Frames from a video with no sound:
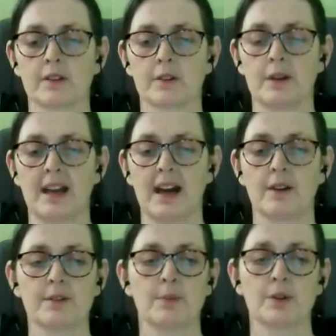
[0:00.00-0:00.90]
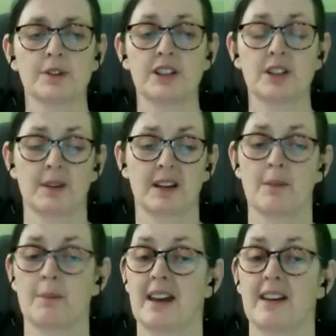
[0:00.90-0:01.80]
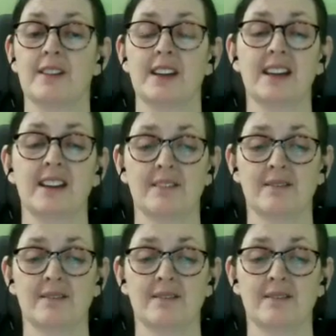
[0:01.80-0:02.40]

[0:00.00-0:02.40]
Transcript: to allow the body to become heavy.